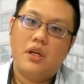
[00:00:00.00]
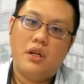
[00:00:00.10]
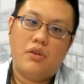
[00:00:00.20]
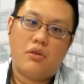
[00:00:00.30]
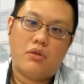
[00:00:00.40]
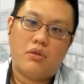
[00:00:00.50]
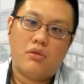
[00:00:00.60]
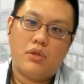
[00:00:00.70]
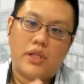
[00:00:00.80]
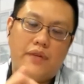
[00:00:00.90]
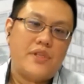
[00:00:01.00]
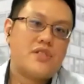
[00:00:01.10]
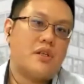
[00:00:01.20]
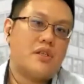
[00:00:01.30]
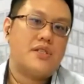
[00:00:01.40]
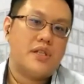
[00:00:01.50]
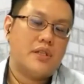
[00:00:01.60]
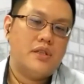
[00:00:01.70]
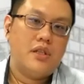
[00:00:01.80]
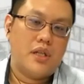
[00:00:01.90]
So David's concern
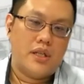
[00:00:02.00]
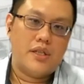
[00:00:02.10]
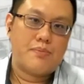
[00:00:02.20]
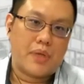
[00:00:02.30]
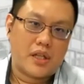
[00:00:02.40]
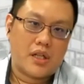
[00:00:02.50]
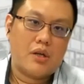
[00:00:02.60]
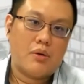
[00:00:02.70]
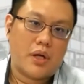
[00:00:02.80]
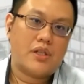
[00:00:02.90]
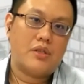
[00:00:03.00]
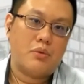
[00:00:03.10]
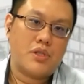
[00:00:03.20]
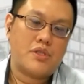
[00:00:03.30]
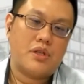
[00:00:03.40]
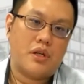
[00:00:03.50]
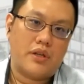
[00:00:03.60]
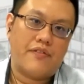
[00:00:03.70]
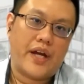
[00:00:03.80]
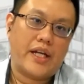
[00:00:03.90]
in this particular question was on the
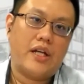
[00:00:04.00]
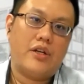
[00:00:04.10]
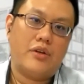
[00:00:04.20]
fact that,